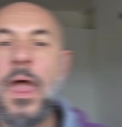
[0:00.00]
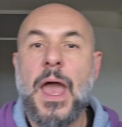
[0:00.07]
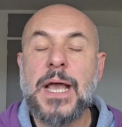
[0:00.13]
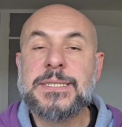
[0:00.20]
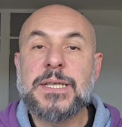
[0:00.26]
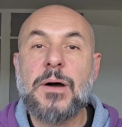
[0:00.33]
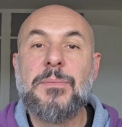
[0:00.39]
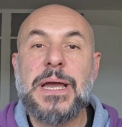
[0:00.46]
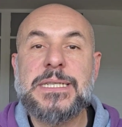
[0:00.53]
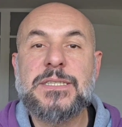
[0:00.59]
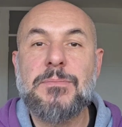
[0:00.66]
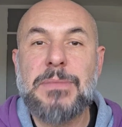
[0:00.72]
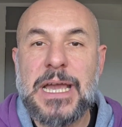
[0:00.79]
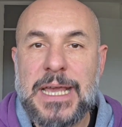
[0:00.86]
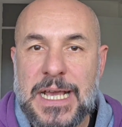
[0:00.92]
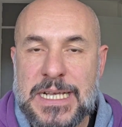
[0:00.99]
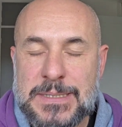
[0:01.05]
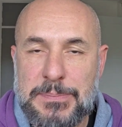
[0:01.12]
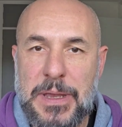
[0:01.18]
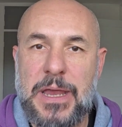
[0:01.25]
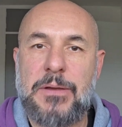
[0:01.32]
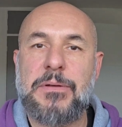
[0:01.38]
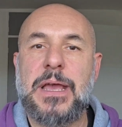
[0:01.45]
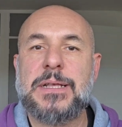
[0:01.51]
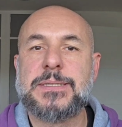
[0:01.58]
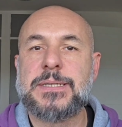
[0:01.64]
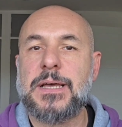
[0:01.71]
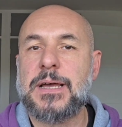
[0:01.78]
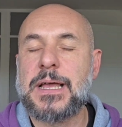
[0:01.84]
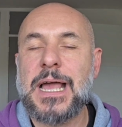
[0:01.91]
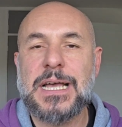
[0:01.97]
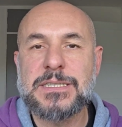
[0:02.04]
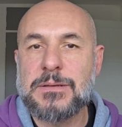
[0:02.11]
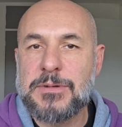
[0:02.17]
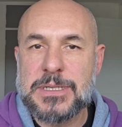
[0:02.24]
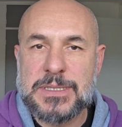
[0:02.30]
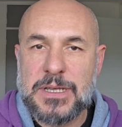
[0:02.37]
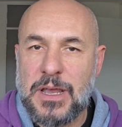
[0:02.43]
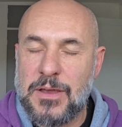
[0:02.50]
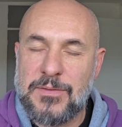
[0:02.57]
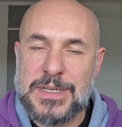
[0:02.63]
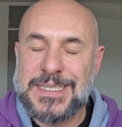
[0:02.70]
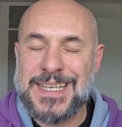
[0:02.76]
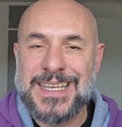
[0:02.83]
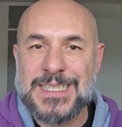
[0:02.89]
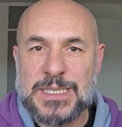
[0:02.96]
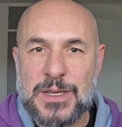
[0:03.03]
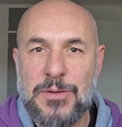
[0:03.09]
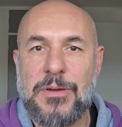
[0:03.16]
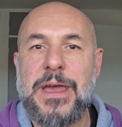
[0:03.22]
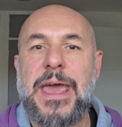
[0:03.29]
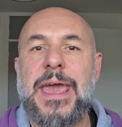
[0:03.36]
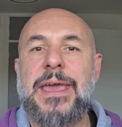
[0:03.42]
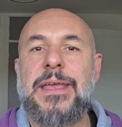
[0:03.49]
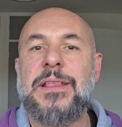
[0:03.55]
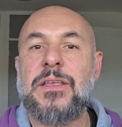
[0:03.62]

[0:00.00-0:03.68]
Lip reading: And so, based on my experience, customer service is great,